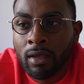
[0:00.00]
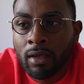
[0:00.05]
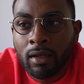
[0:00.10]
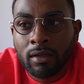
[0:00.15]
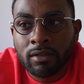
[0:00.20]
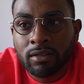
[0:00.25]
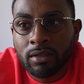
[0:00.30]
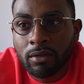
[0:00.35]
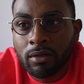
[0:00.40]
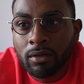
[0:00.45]

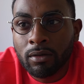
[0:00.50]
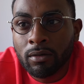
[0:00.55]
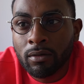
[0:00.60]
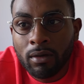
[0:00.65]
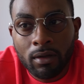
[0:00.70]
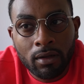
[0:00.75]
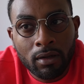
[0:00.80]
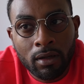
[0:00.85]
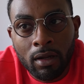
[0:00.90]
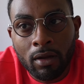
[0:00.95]
so you
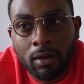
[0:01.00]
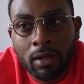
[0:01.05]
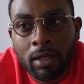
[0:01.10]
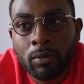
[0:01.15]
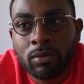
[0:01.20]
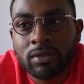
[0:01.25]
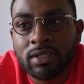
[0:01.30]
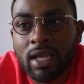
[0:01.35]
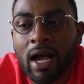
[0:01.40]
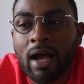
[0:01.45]
you know he
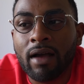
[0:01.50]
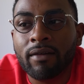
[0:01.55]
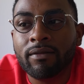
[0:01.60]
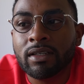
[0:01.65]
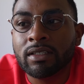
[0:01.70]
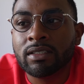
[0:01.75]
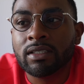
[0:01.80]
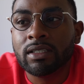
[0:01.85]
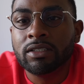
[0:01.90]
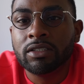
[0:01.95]
was
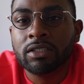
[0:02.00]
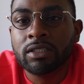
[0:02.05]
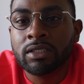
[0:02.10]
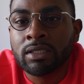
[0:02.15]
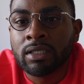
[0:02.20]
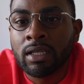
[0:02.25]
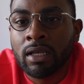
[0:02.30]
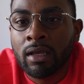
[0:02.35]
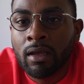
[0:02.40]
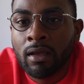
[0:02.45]
obviously
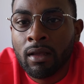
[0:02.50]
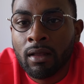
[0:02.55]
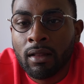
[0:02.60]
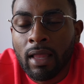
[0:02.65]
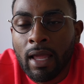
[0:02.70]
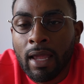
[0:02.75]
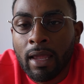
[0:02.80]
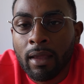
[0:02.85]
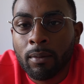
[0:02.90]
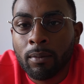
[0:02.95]
just
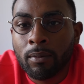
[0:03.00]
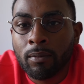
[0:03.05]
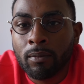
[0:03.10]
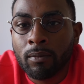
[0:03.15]
like